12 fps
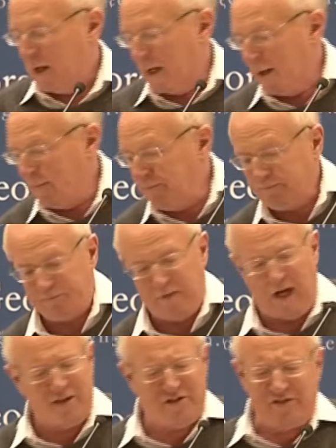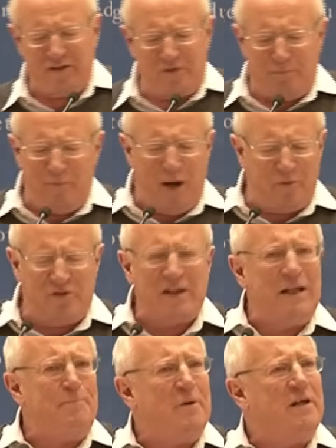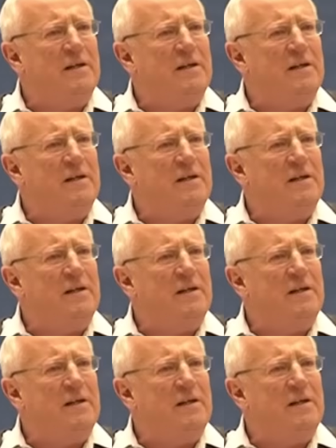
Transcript: I was clipping